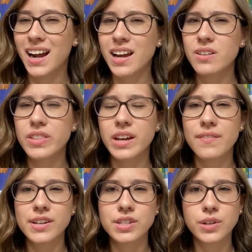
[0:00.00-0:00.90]
And I don't think
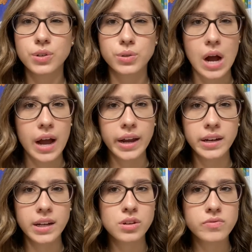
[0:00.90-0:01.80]
I've actually
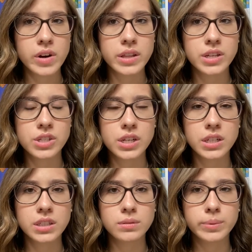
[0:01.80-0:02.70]
cried so far this
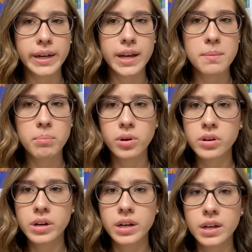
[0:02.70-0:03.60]
year reading a
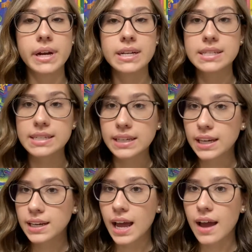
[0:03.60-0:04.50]
book, but I
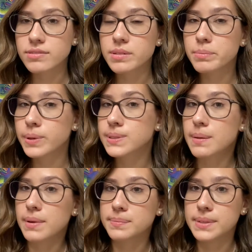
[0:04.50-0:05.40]
did have some books
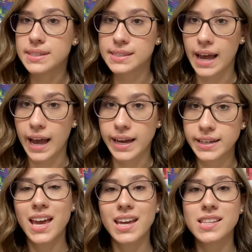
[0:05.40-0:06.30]
that made me
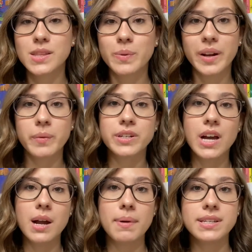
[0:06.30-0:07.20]
sad. And the one I want to
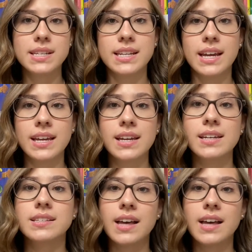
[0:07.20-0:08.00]
talk about today is